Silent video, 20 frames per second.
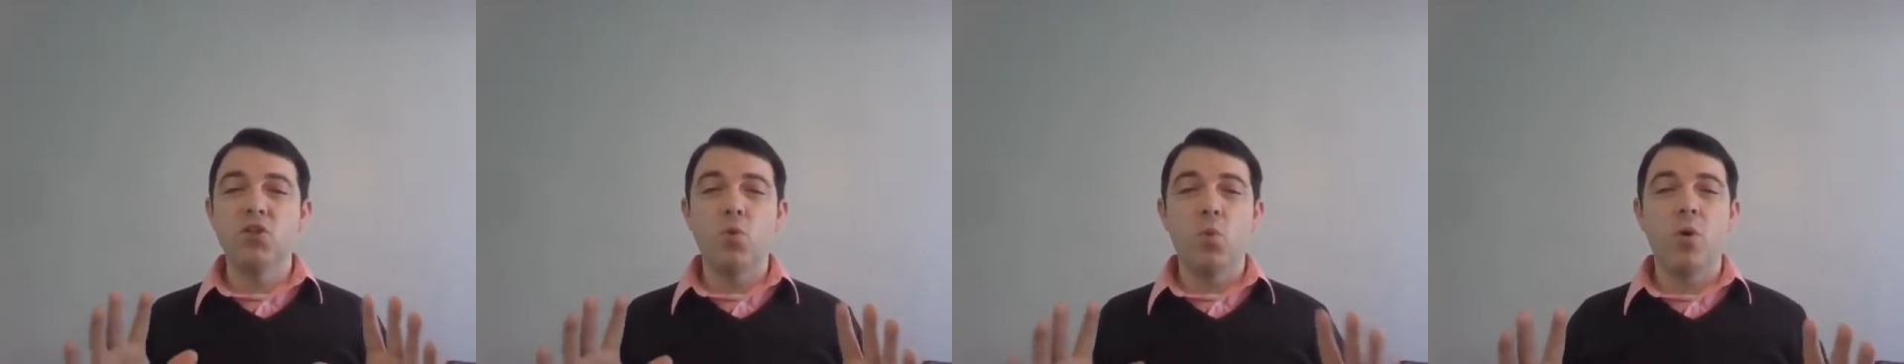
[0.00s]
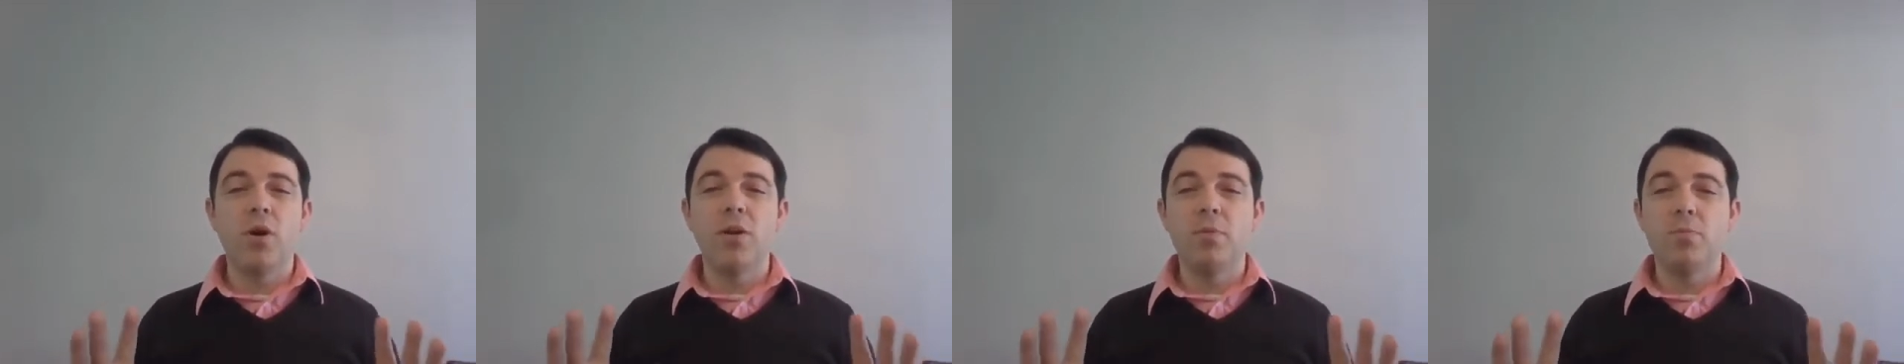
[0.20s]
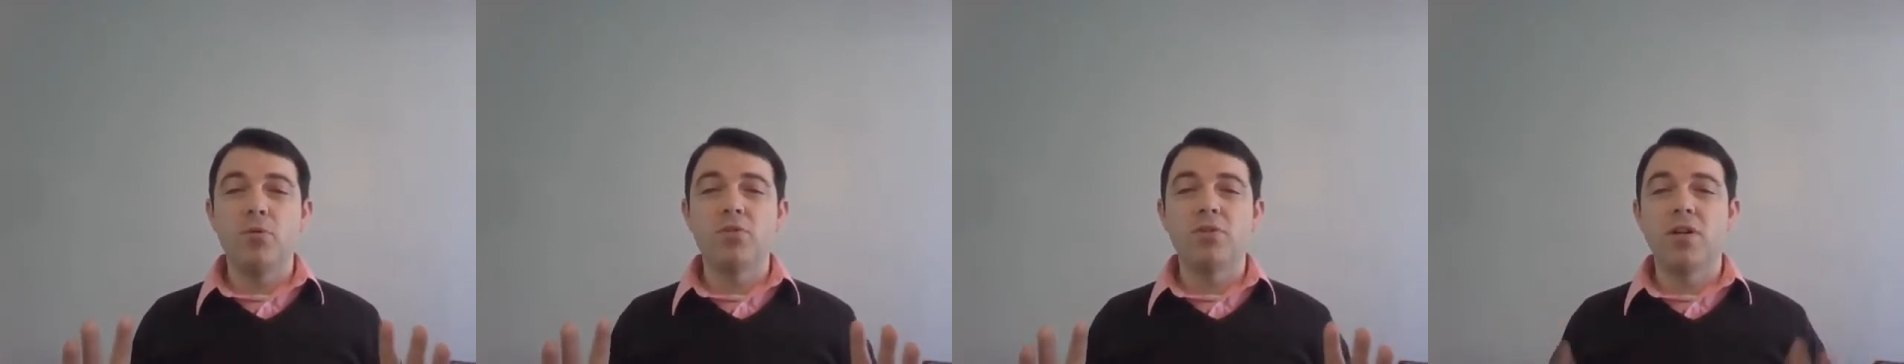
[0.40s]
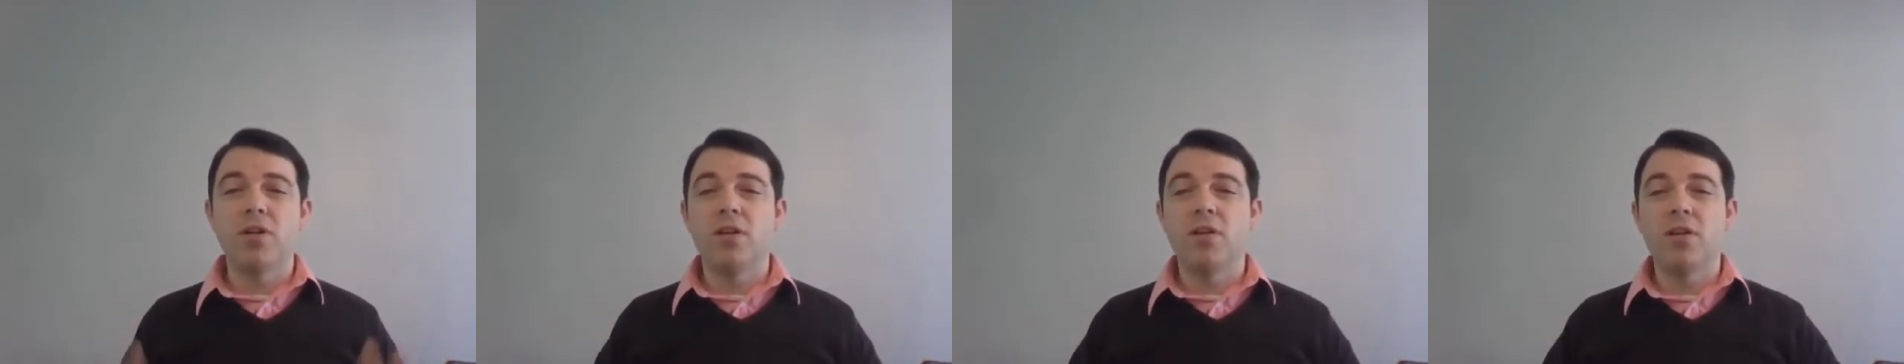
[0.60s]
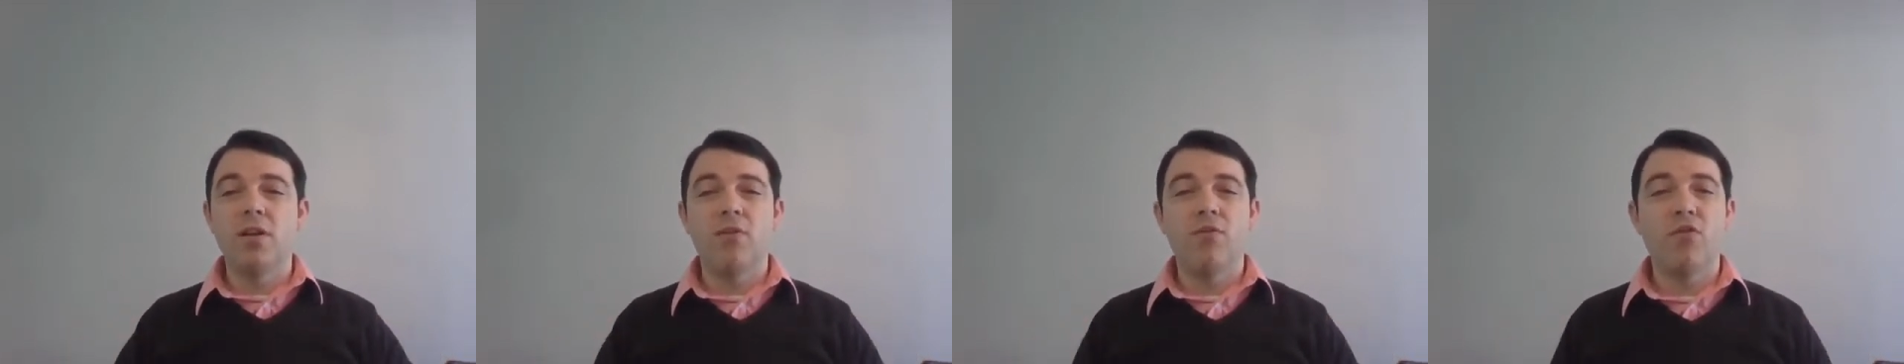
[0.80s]
20%
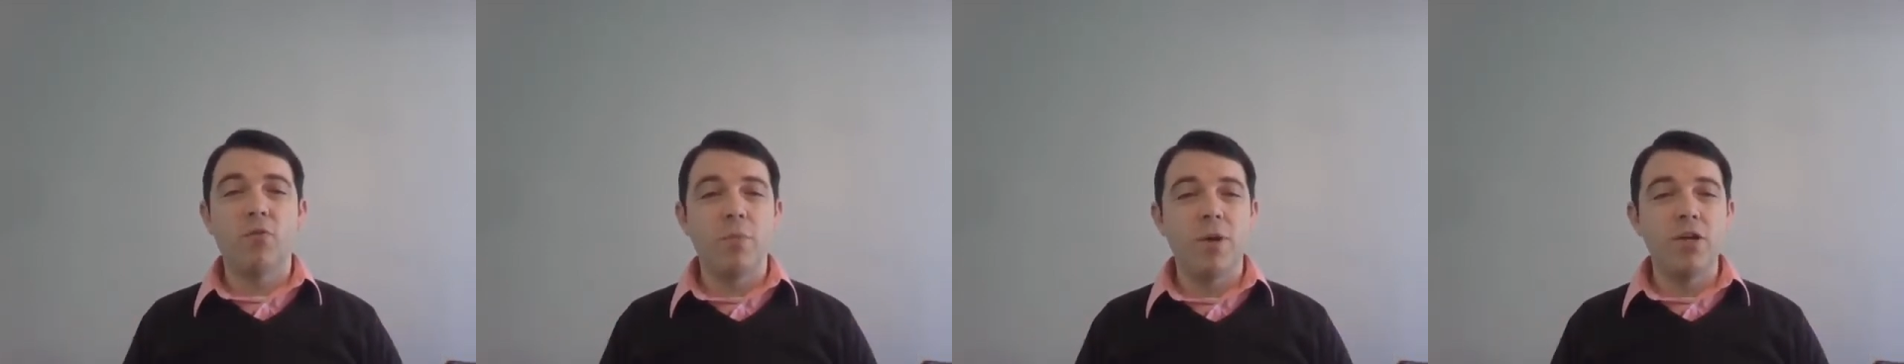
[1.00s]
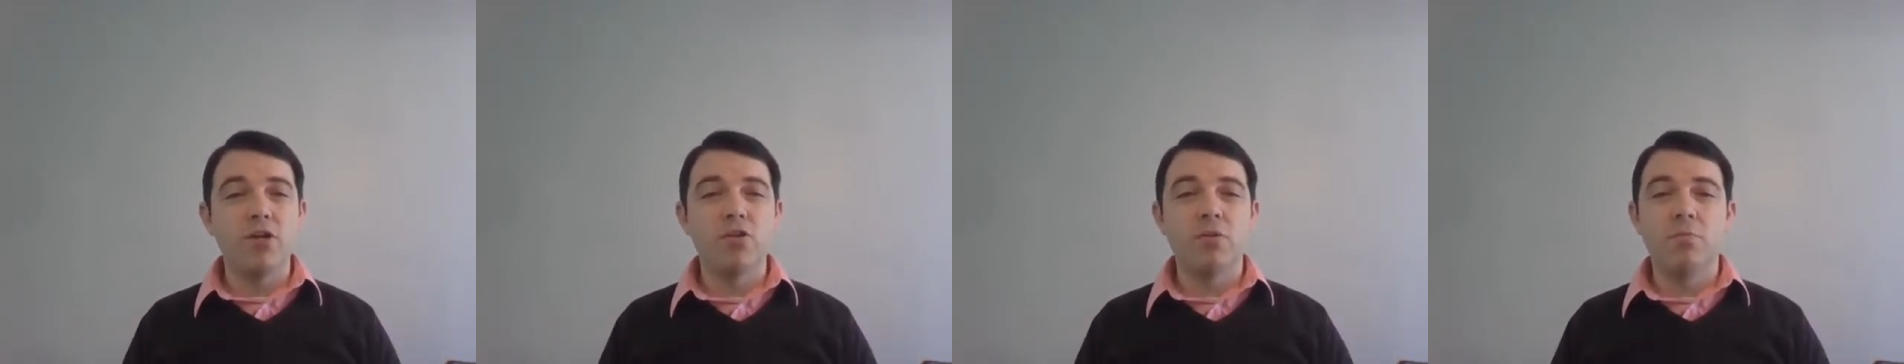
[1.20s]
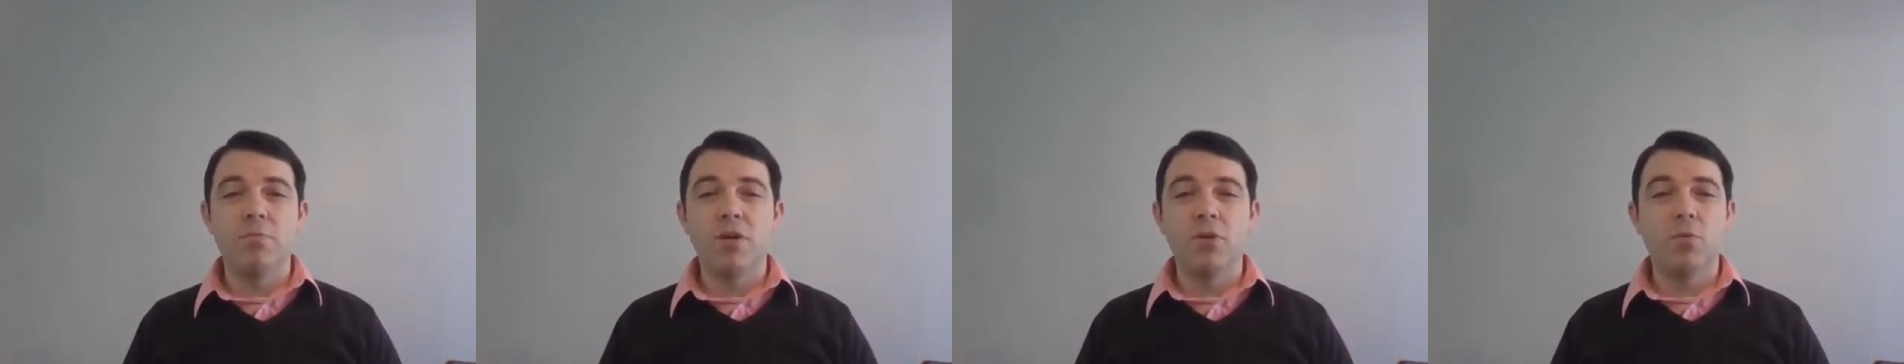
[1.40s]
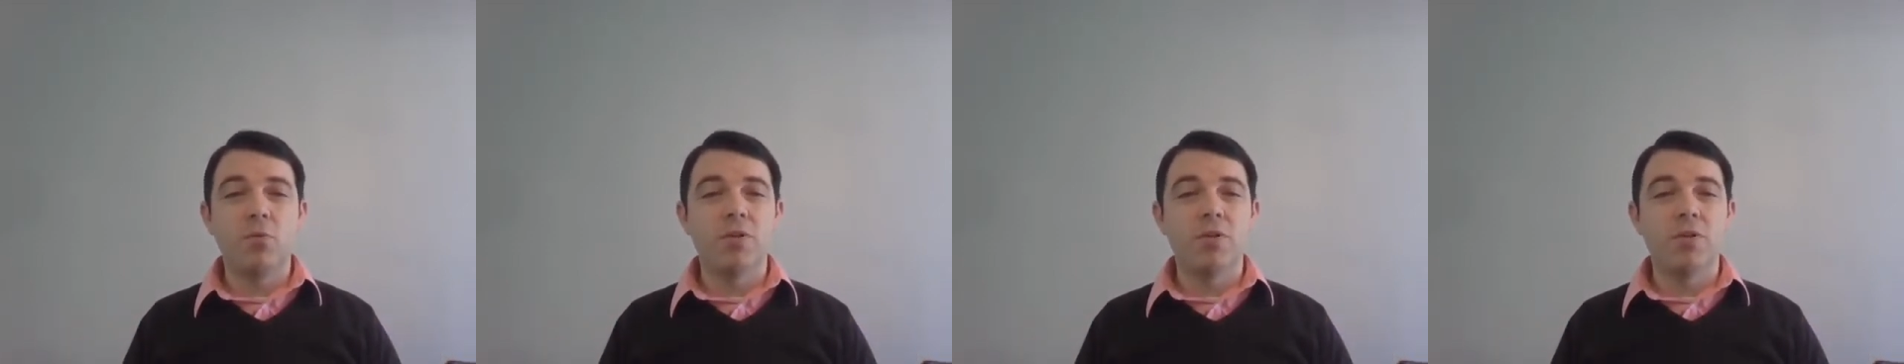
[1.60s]
of the information being